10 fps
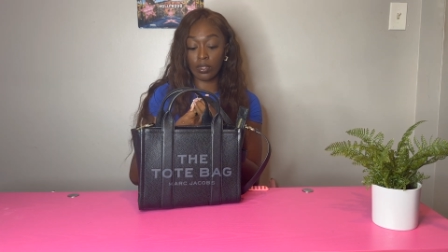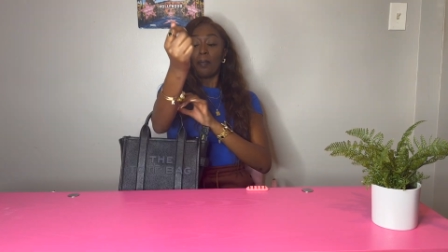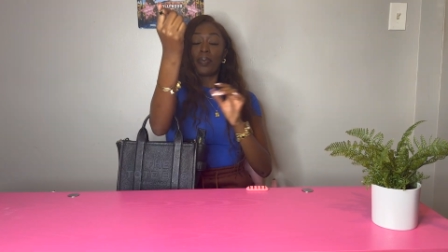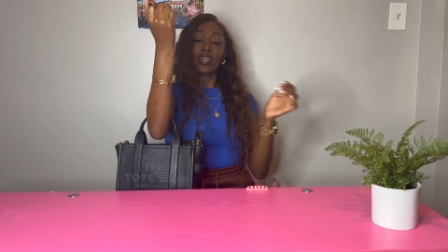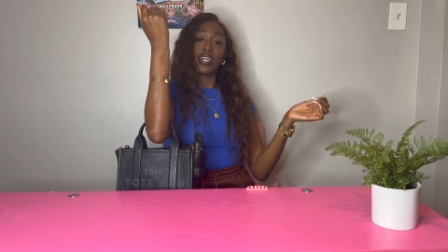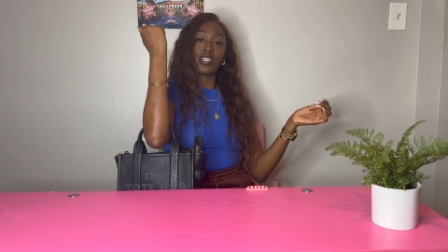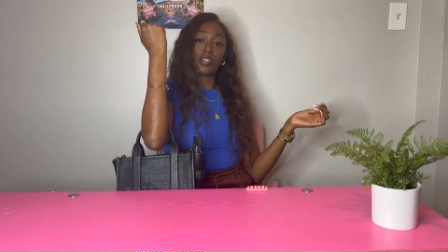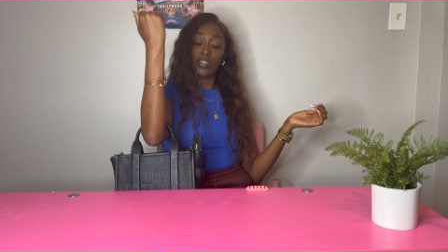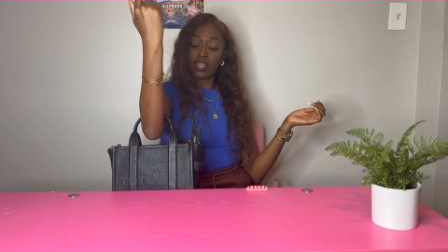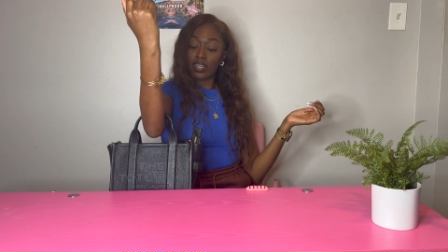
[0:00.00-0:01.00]
But yes, so you
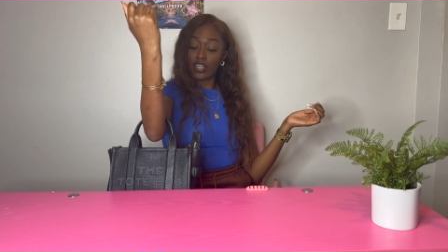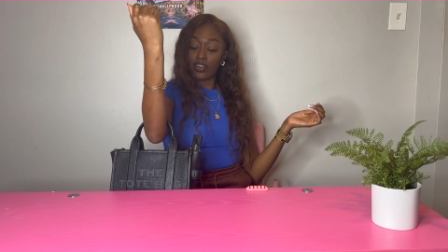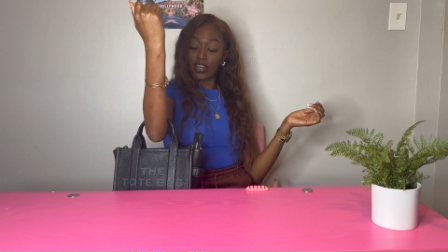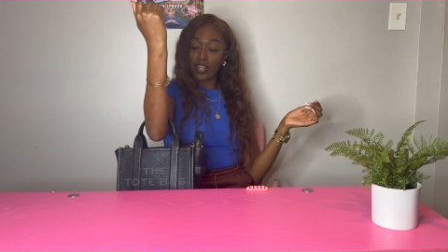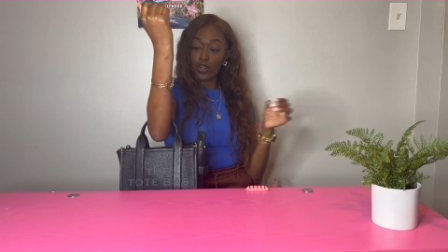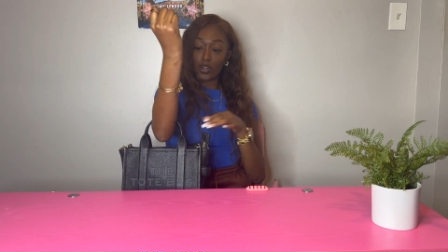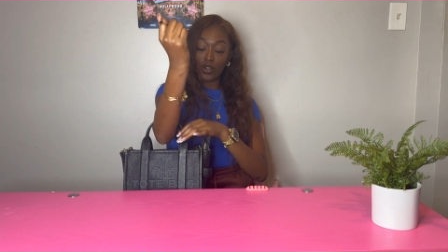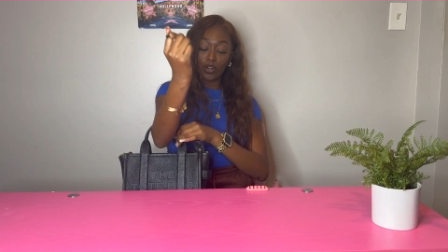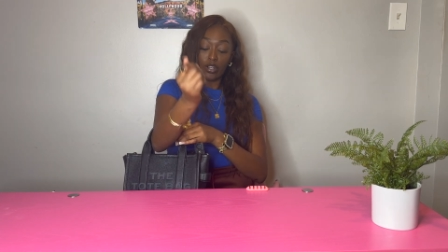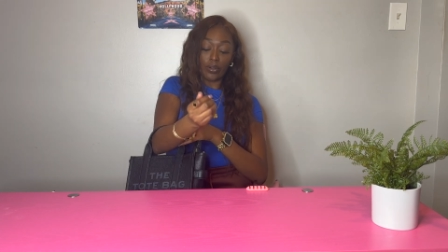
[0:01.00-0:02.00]
get like your inner
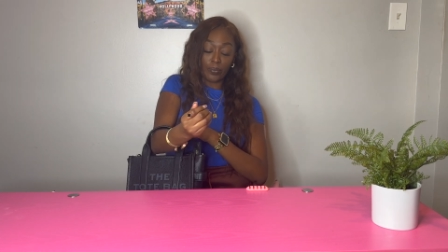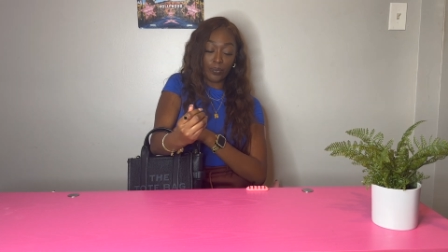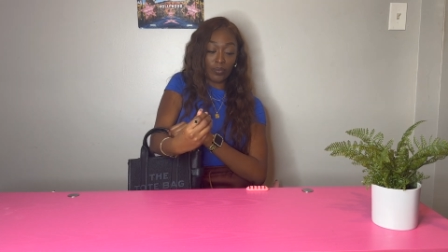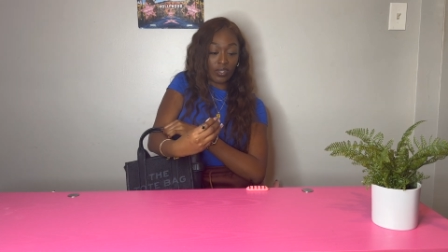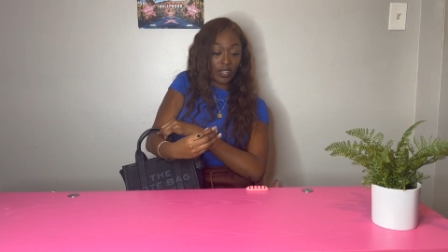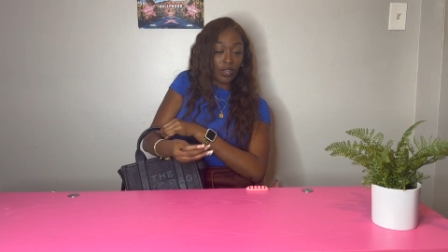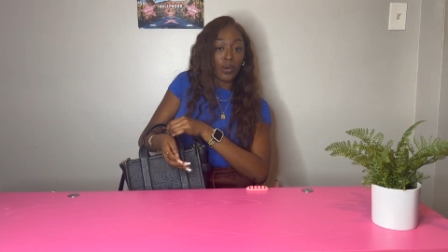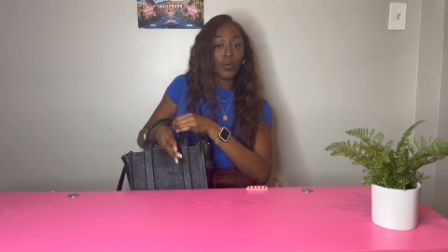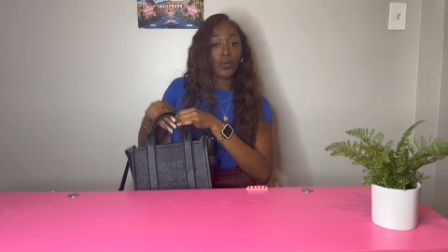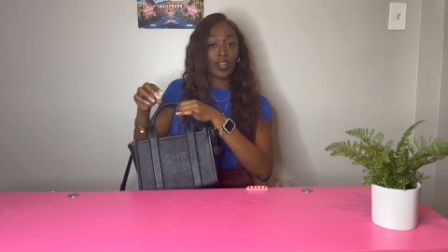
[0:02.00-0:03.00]
arm
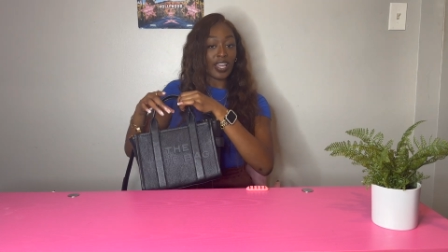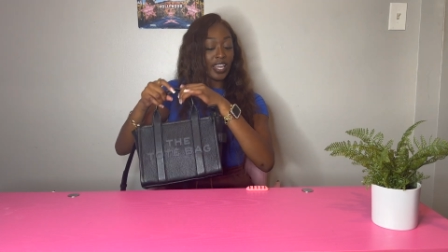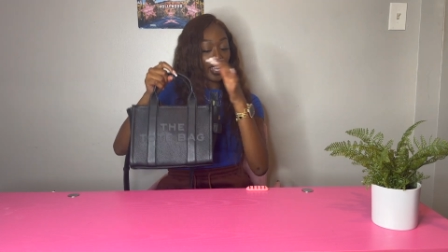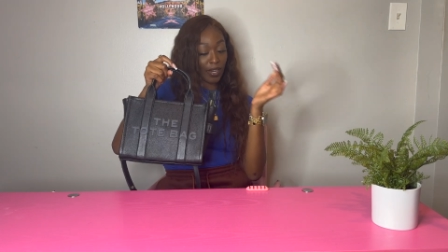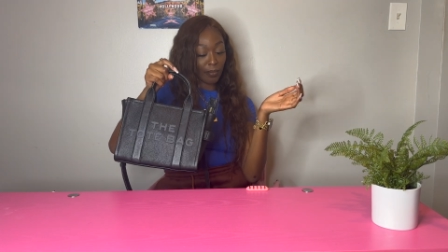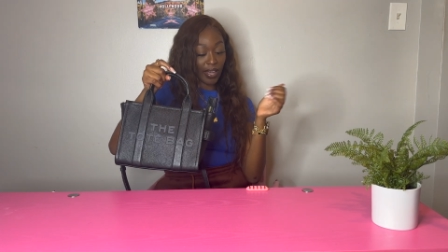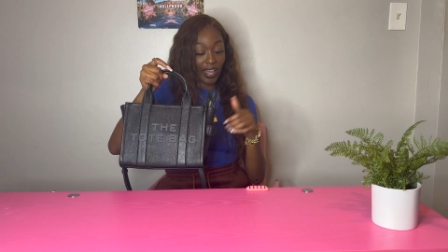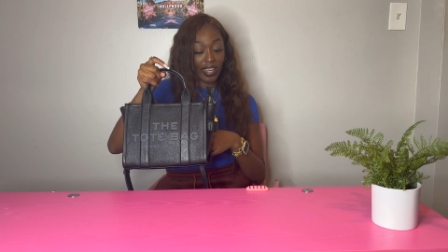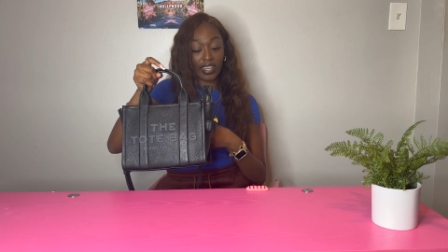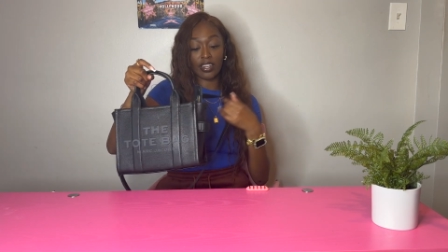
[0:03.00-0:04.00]
or a
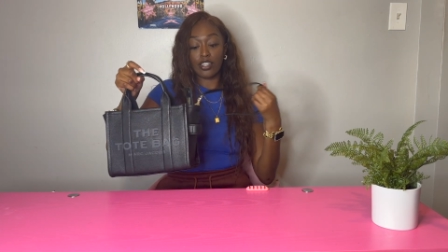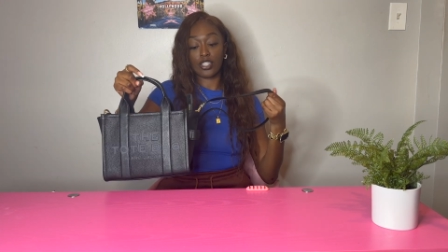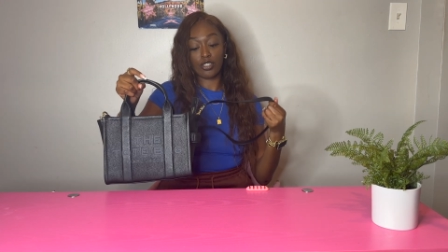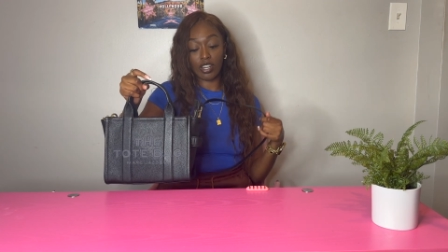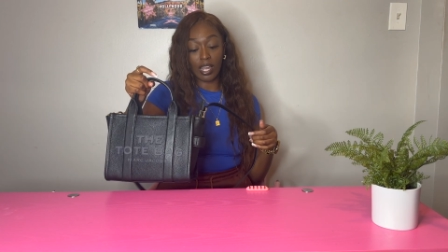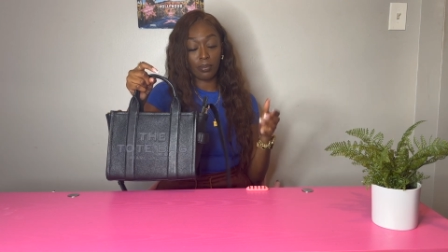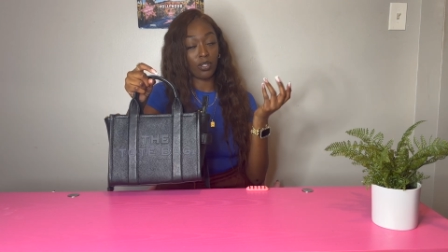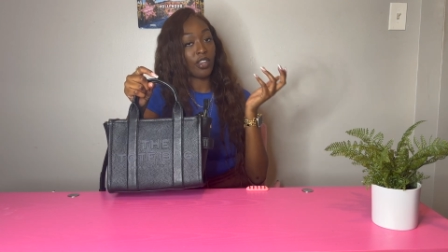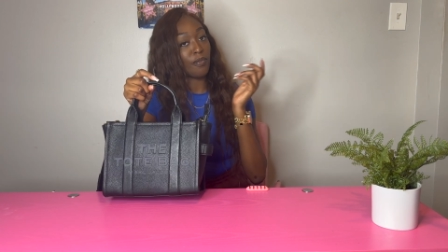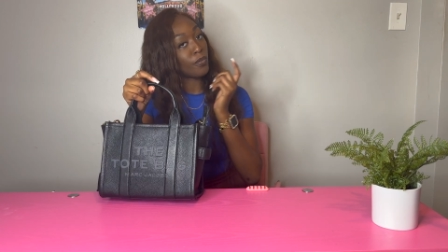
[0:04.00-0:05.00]
handbag in your strap. So
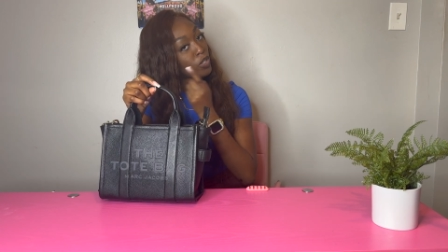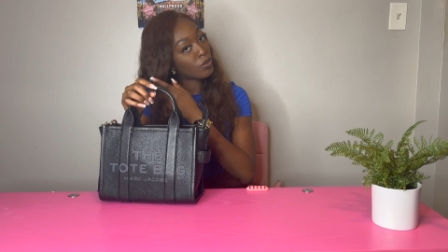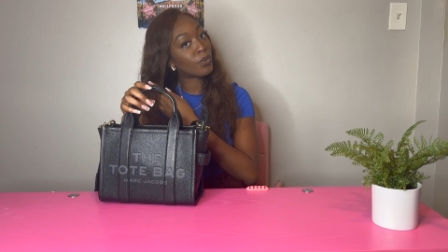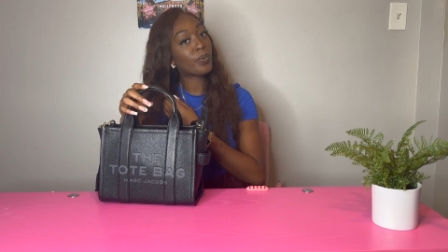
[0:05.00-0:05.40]
you have multiple